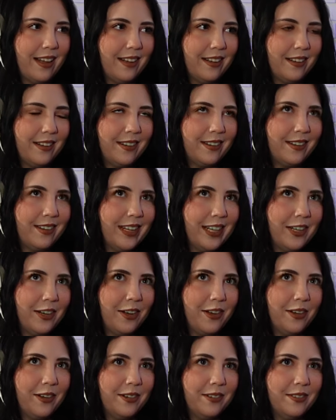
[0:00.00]
Home. Oh, I
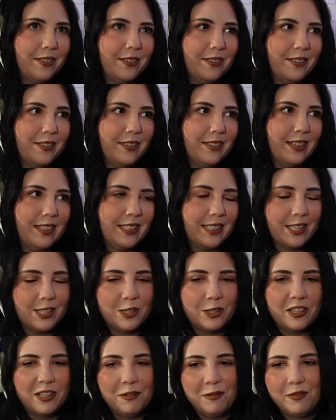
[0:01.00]
know. It's such
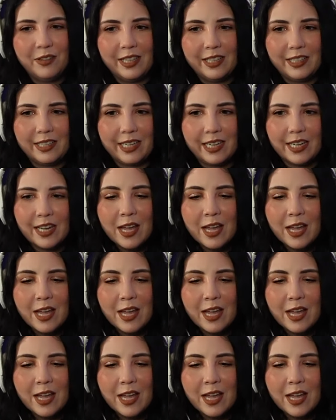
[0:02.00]
a good feeling.